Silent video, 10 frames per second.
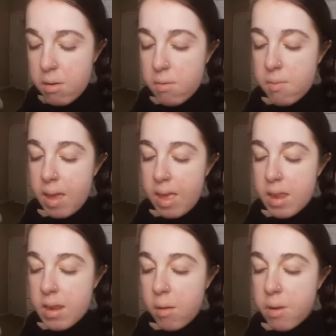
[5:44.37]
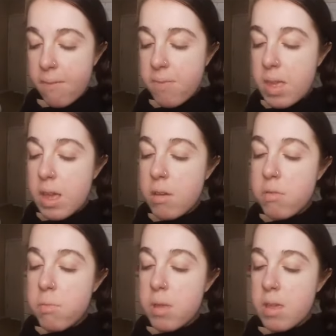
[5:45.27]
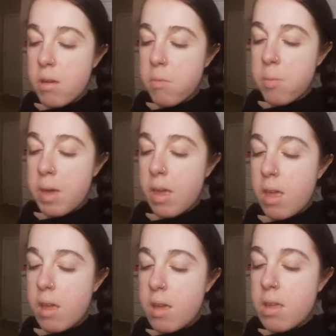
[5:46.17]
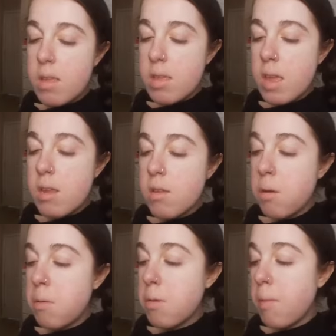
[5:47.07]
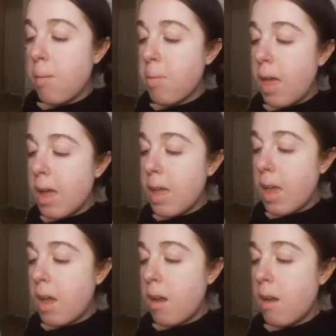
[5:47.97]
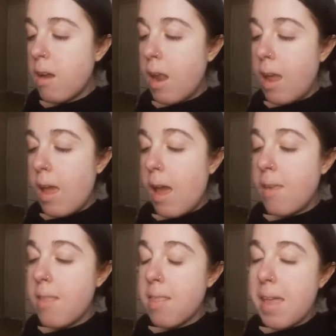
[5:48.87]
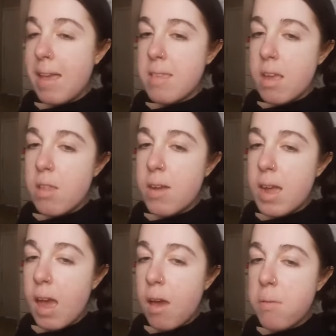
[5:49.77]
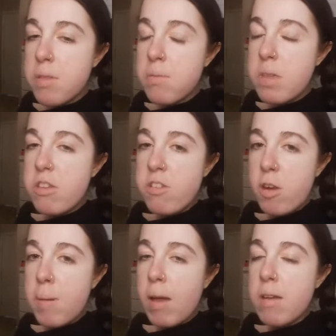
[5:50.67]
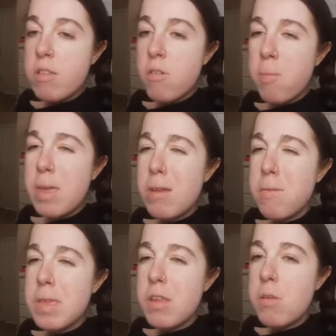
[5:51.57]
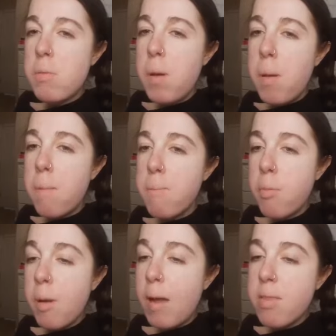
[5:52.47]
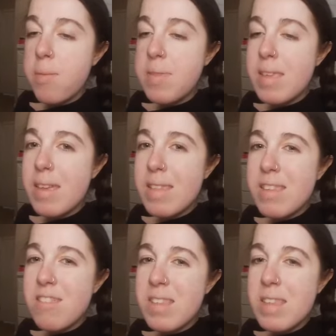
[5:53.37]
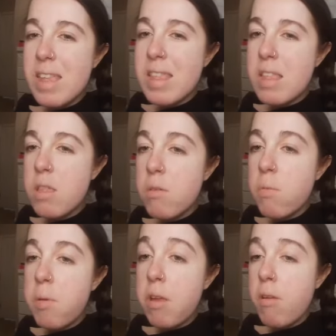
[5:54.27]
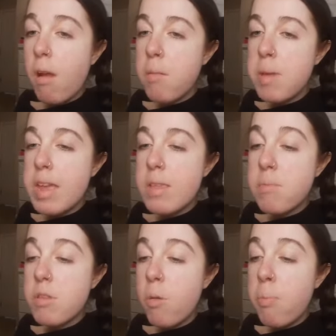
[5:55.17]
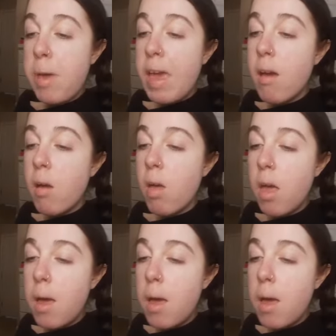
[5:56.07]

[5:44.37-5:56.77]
red, you know, and I feel like it goes really good with my skin tone and my black hair. And the last color I got, I wasn't really sure about because normally I don't really do brown lipsticks just because I think they look weird on me because I'm so pale.